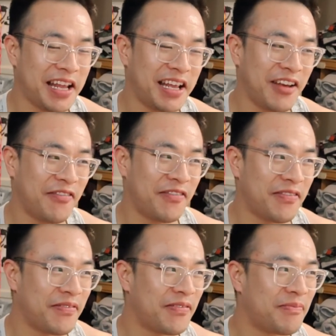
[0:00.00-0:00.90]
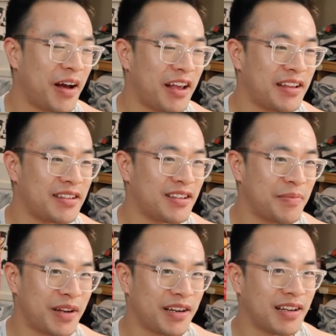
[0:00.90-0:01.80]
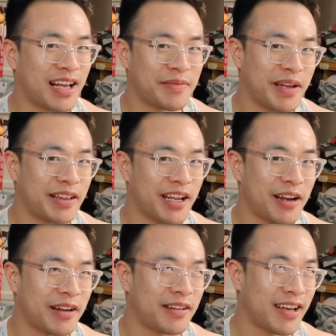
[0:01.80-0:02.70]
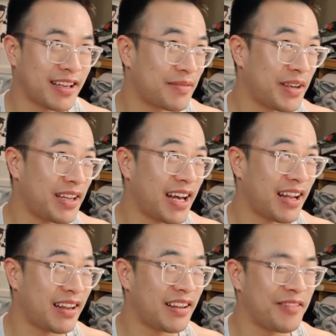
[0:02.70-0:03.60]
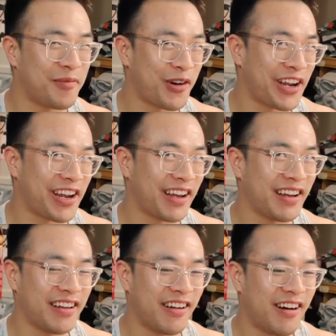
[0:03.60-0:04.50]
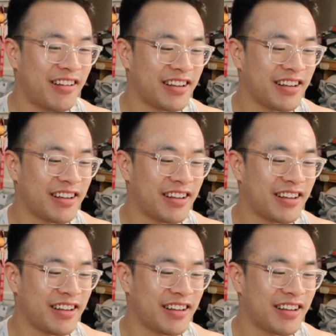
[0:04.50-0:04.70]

I think if my stupid classmate didn't text me that morning